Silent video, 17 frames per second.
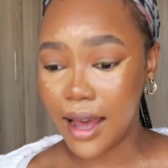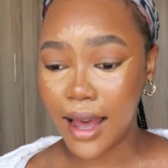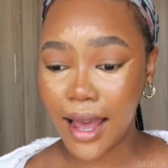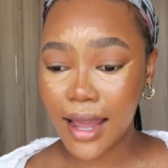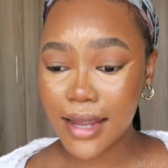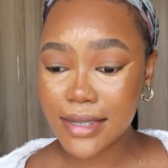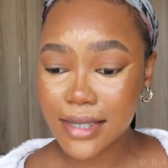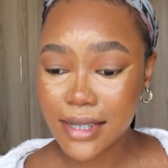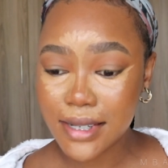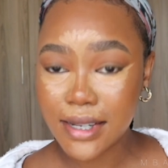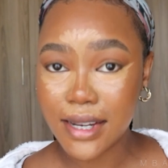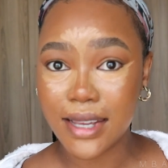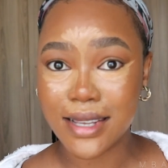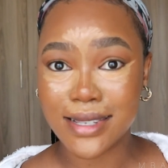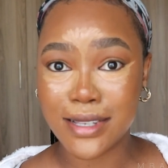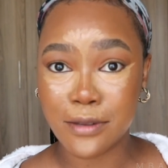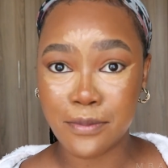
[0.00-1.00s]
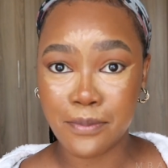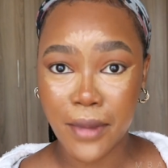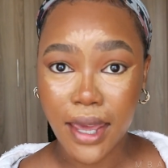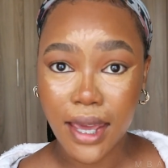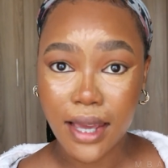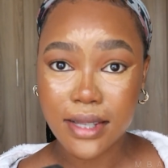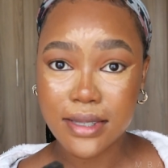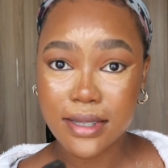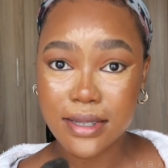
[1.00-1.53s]
I didn't
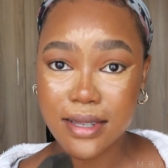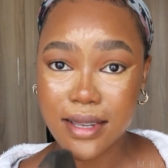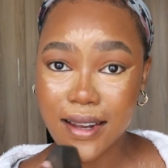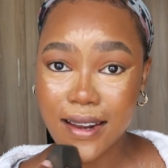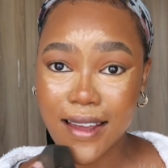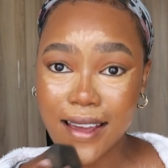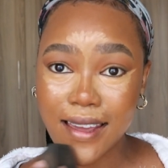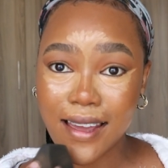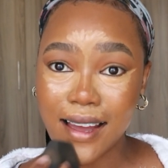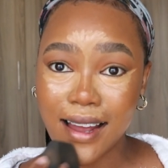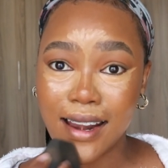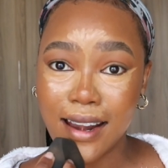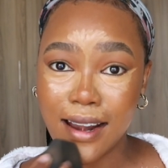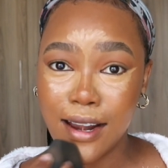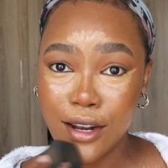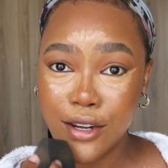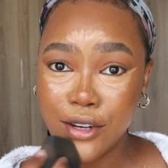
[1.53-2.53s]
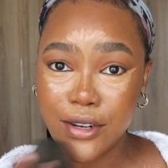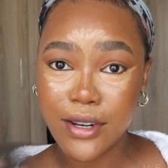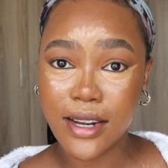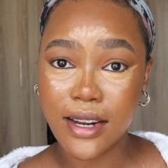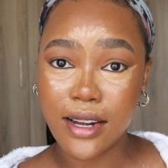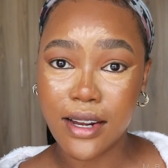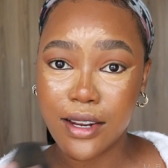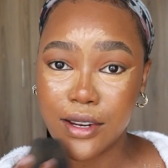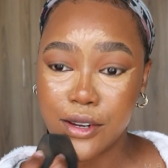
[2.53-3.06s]
expect, like, I
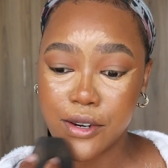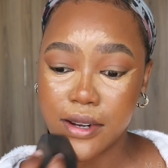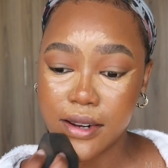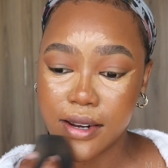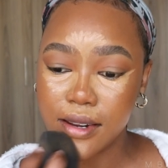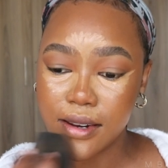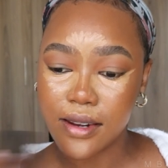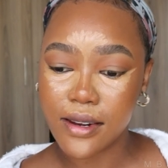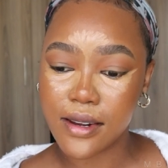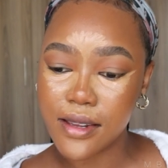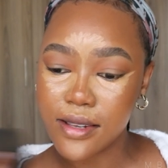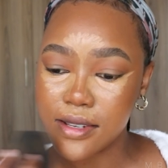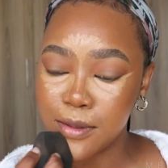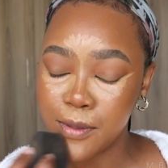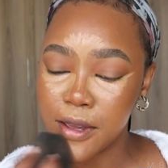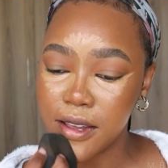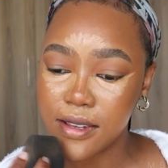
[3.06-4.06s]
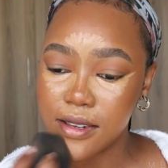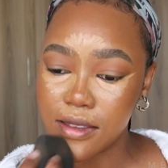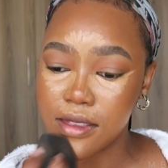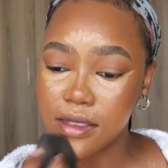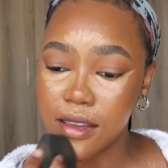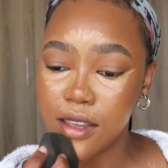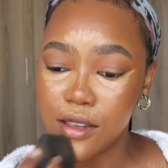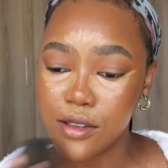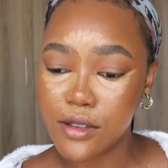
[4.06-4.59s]
literally didn't expect it.
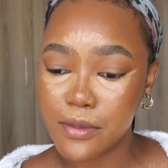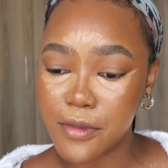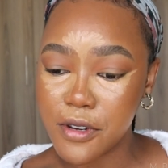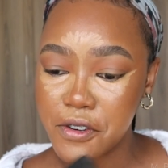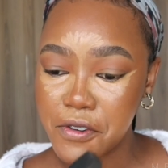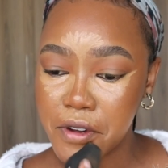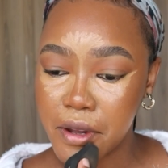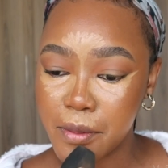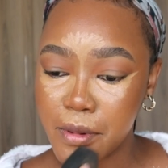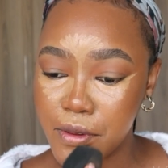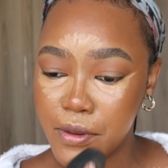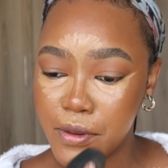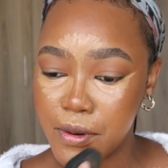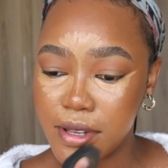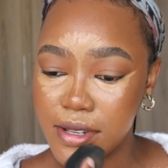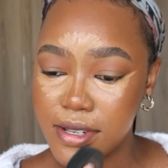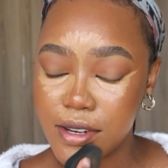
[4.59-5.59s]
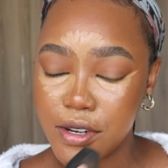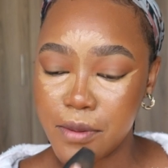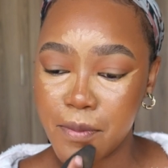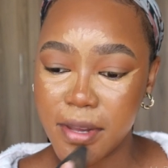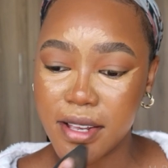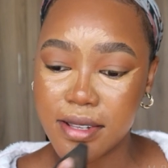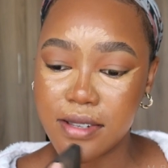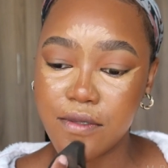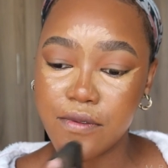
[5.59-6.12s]
Thank you so much for coming through in such a
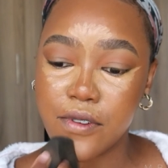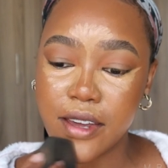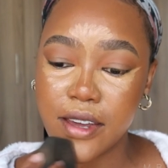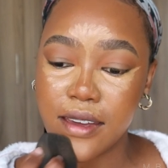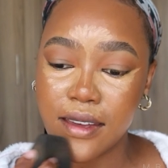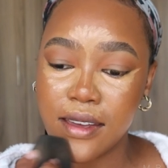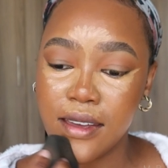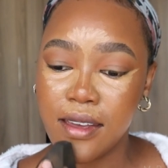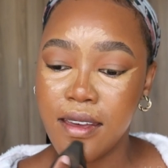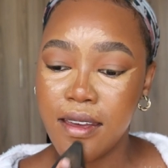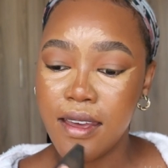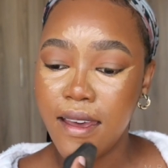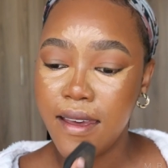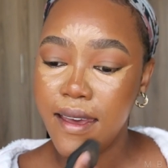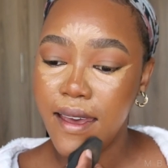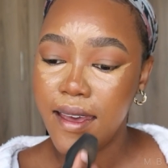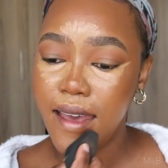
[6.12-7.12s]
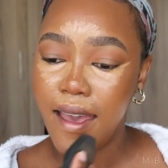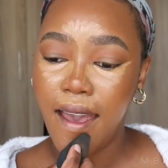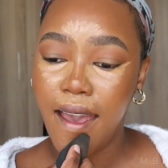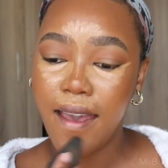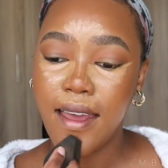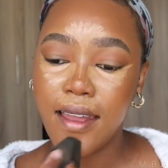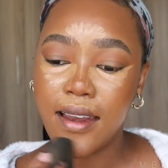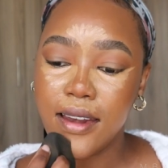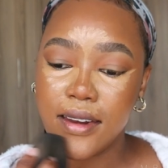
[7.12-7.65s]
massive way,
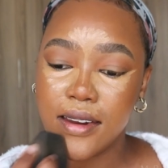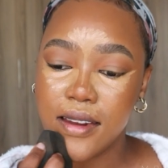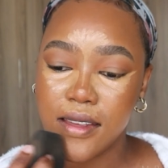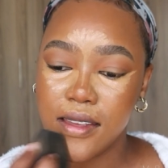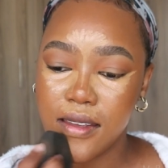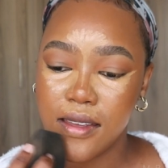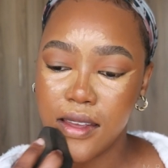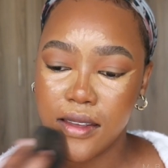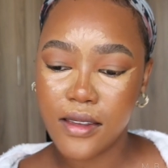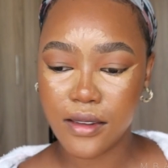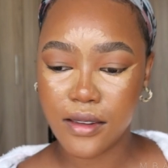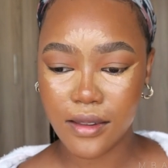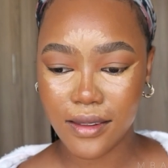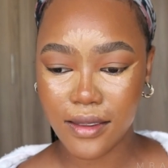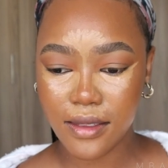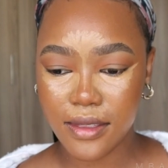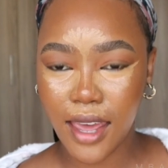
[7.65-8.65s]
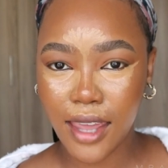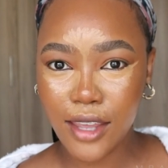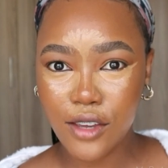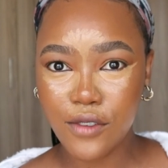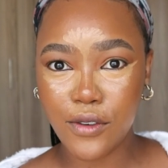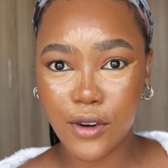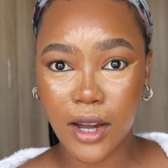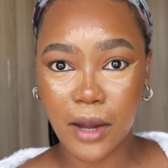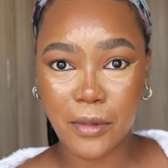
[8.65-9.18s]
and thank you
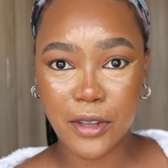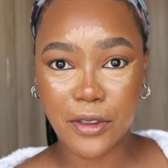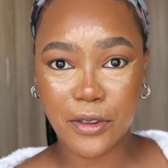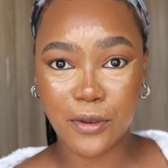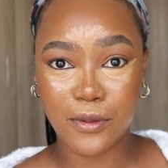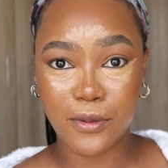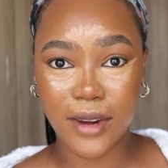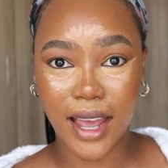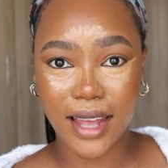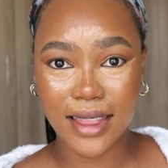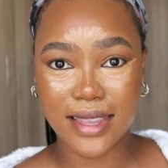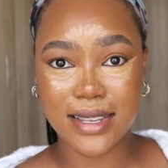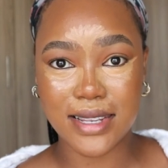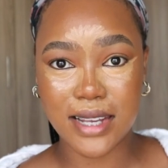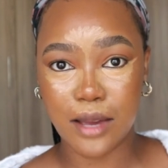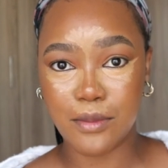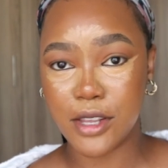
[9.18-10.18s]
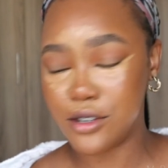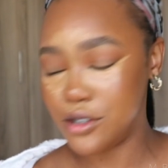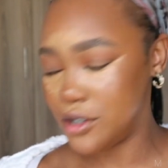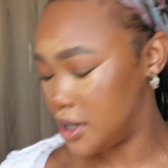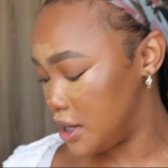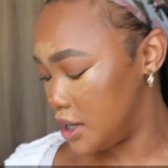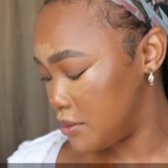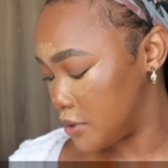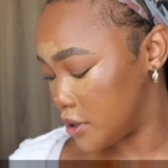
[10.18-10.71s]
for coming through at the time that you
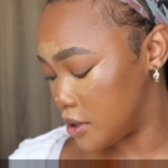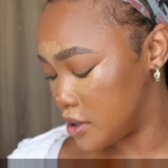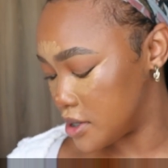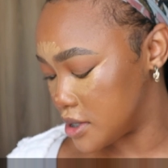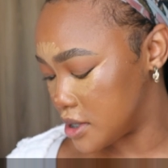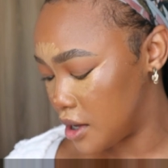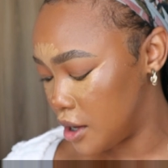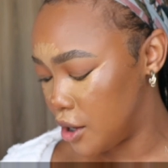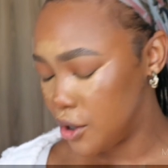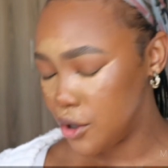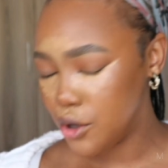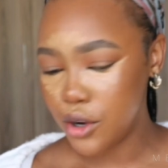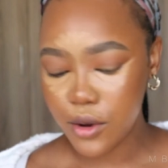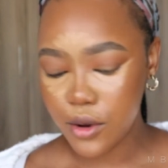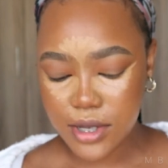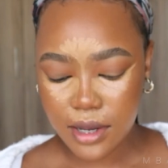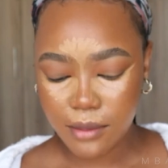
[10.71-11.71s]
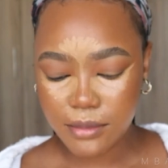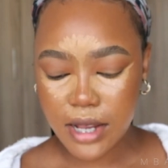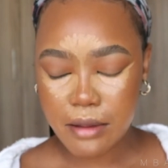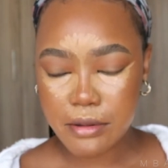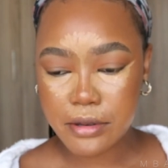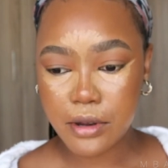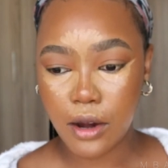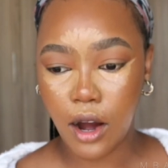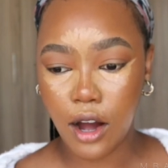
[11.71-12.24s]
did. Because, you know,
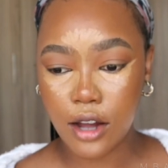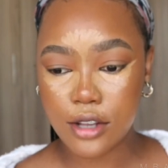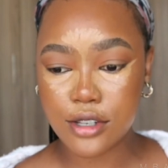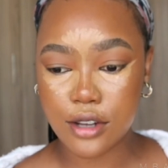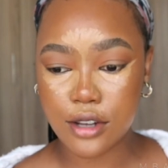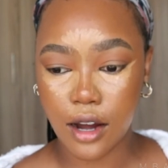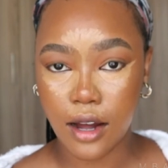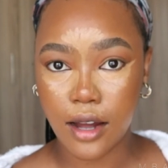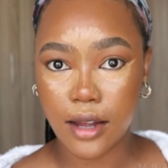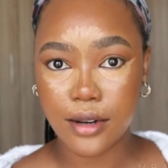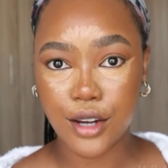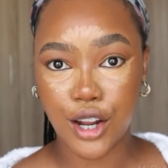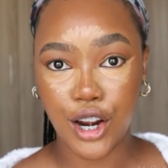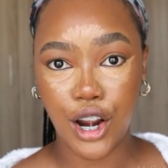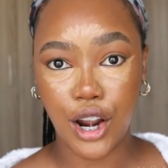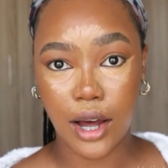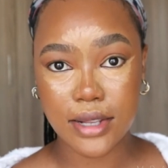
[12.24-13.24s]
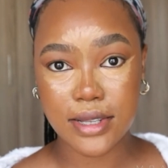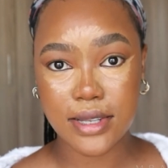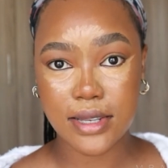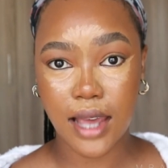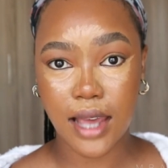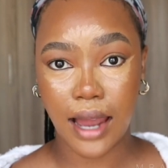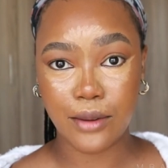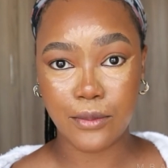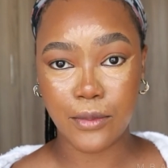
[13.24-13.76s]
sometimes you ask God a lot
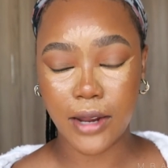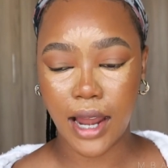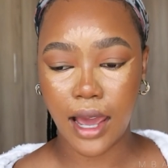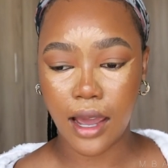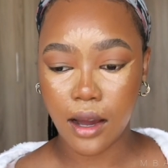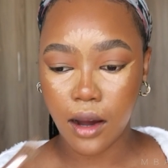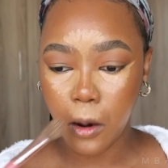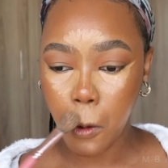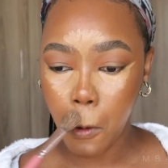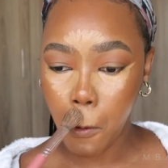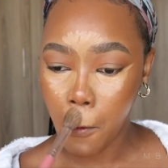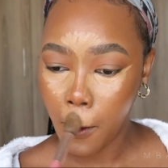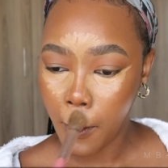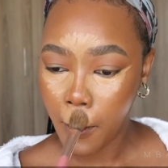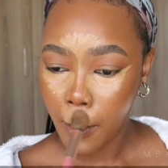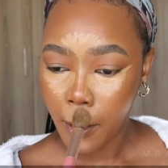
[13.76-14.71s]
and we're like, oh,